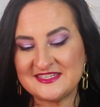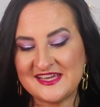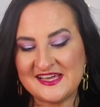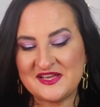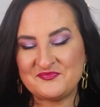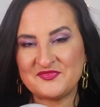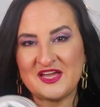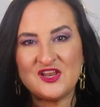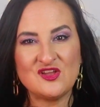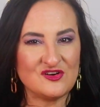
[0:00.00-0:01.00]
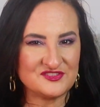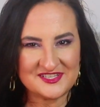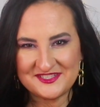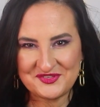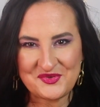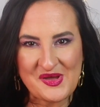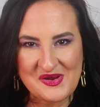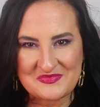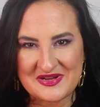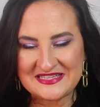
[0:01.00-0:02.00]
I love testing new
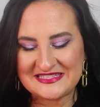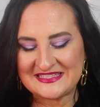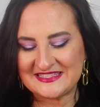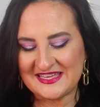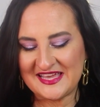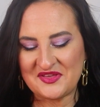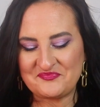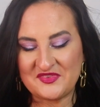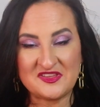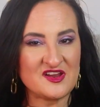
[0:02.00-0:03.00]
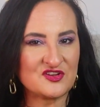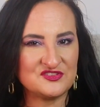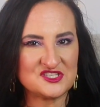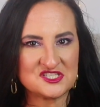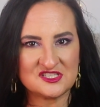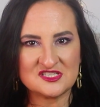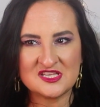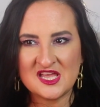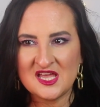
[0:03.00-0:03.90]
hair masks and hair conditioners.